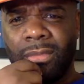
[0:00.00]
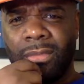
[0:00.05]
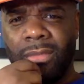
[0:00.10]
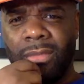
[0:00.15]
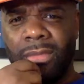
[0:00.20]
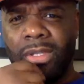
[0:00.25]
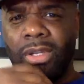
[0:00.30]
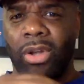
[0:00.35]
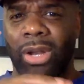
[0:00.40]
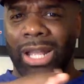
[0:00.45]

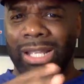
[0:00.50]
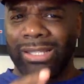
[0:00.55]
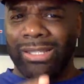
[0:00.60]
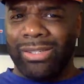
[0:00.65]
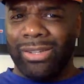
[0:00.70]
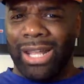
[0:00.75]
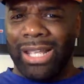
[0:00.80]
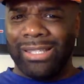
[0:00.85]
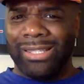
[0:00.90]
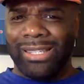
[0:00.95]
So
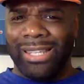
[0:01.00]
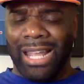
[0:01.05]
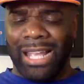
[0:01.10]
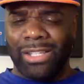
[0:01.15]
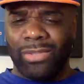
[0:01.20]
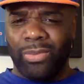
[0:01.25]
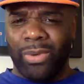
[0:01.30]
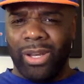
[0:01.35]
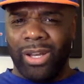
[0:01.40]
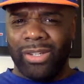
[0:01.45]

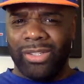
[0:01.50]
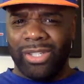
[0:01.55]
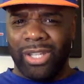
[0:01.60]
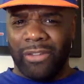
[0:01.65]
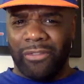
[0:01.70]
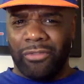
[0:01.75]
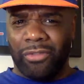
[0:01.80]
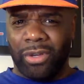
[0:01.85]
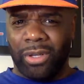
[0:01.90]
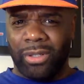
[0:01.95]
that's where they're
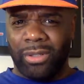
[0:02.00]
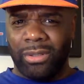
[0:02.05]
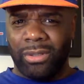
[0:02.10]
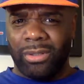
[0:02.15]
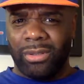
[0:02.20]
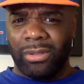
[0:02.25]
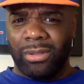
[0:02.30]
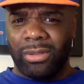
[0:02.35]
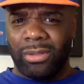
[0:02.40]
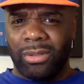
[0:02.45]
different.
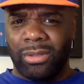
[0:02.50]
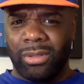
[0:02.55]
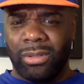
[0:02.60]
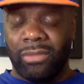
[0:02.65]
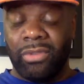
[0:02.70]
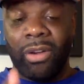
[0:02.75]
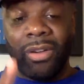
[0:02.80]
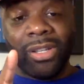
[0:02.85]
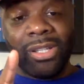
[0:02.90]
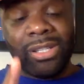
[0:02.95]

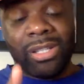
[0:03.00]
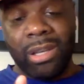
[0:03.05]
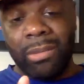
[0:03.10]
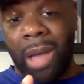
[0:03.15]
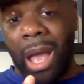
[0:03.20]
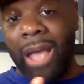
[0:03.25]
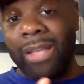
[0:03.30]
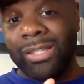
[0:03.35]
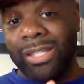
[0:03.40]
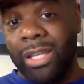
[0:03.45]
Very simple.
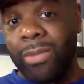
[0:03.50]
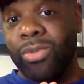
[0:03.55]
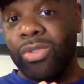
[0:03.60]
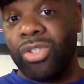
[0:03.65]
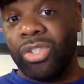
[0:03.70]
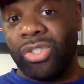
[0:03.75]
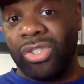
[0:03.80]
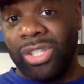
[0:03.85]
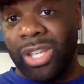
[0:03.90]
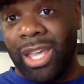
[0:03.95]
I see what
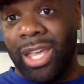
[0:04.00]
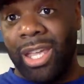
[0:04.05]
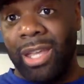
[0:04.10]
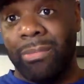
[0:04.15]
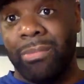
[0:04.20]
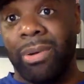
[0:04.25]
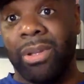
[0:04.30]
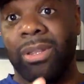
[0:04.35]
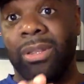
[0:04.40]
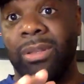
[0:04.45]
you're saying,
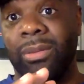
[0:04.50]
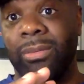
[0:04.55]
but